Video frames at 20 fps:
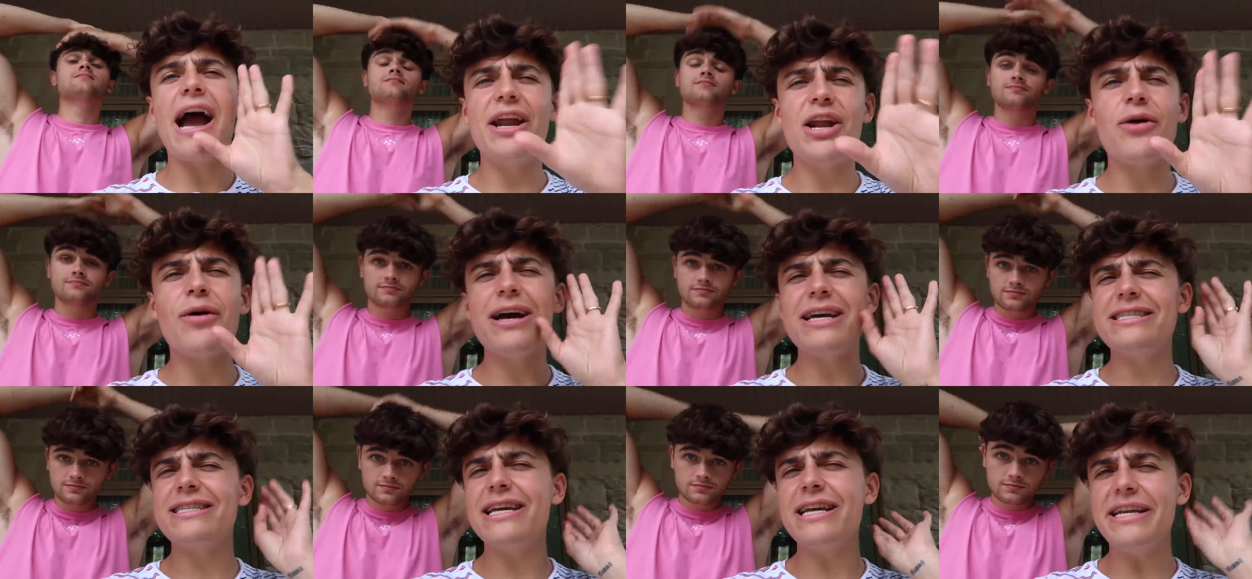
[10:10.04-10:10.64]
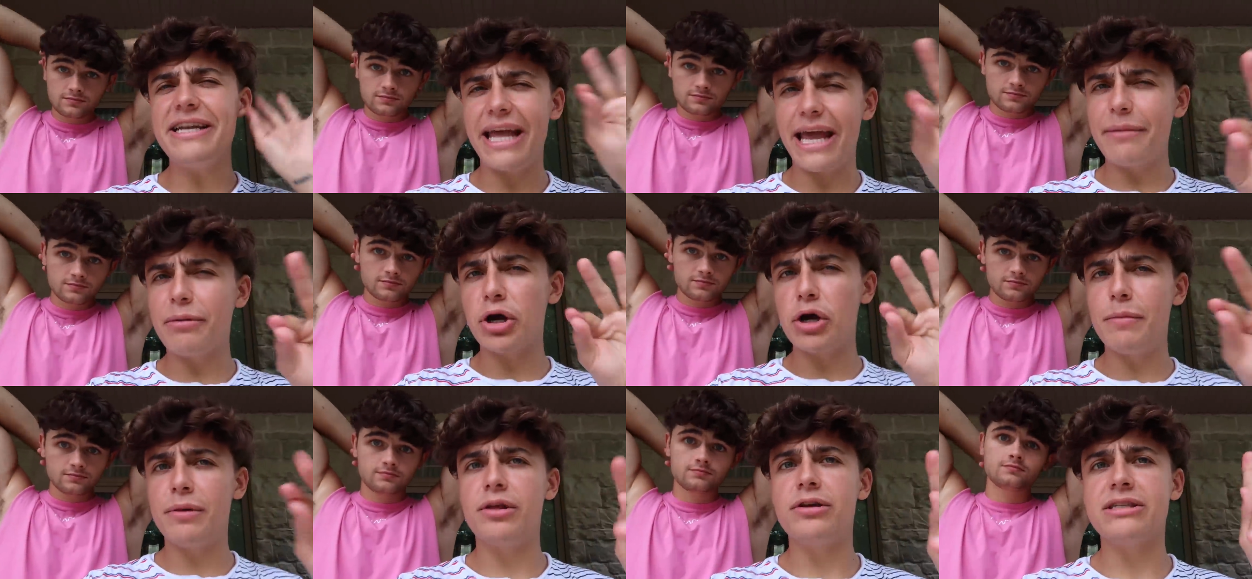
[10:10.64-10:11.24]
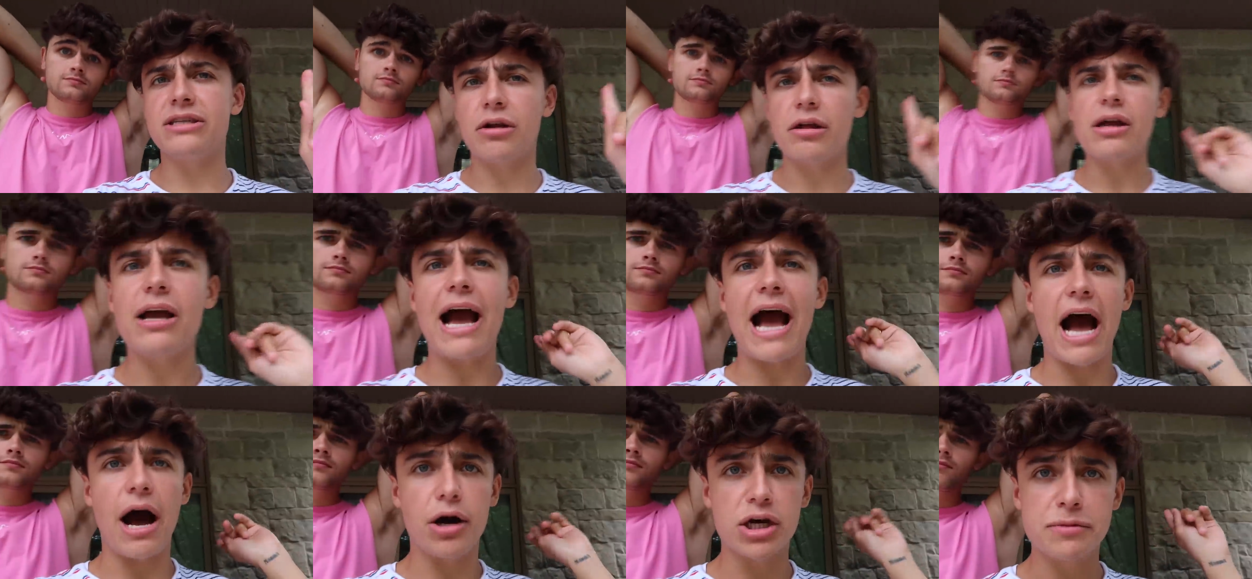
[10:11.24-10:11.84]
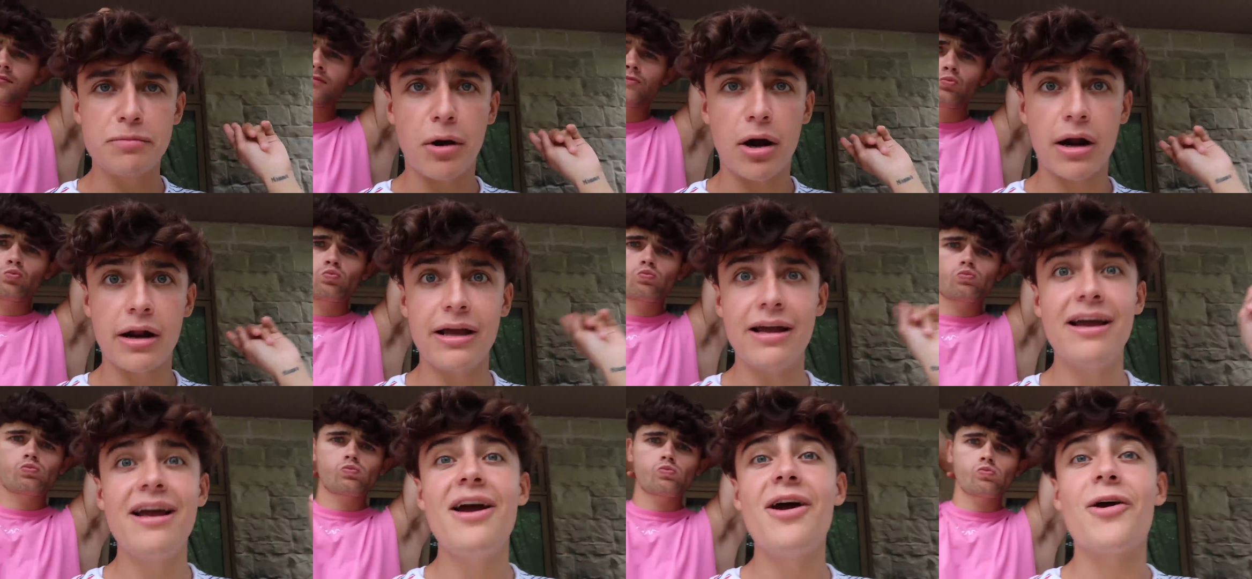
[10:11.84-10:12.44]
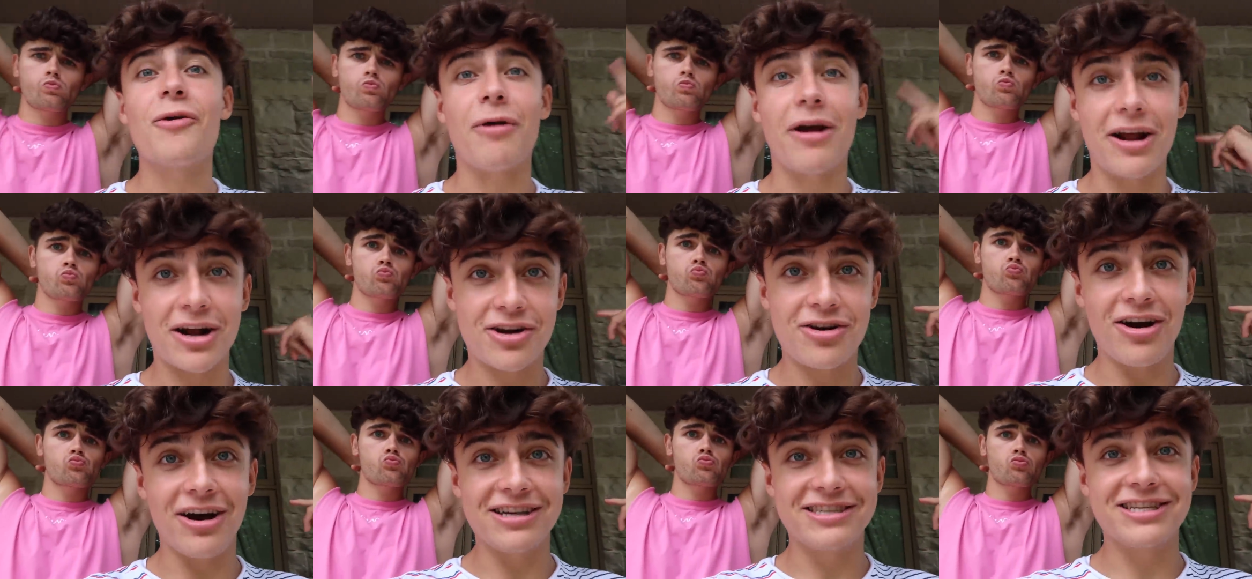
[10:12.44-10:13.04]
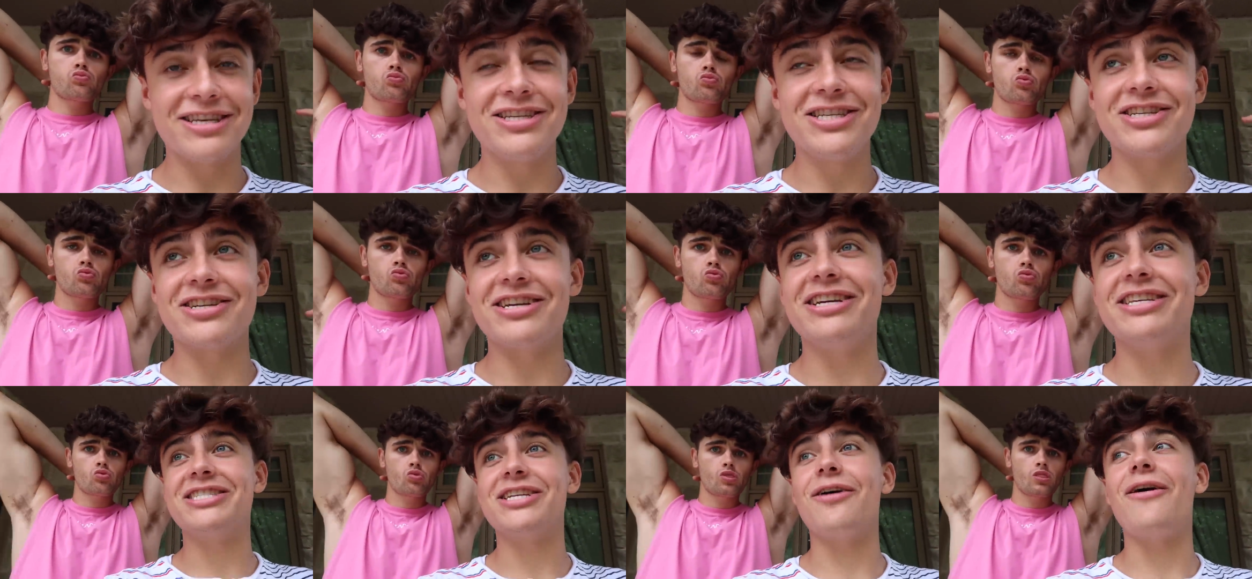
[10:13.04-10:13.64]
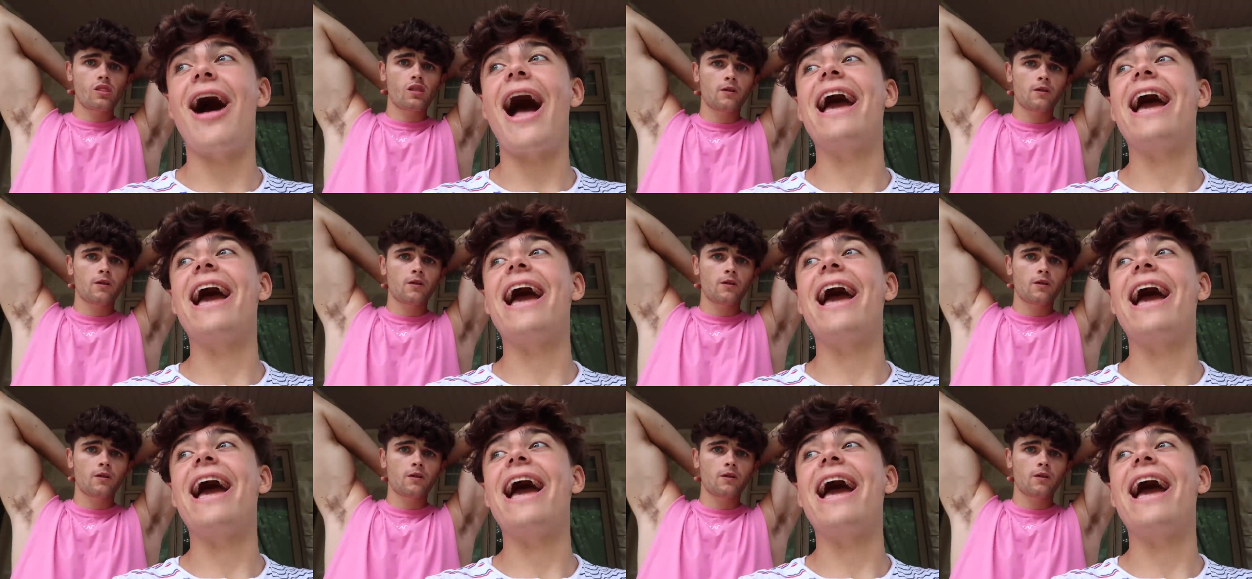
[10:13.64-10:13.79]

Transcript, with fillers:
Speaker 1: I know I said neighborhood, but there's literally a house party right across the street. So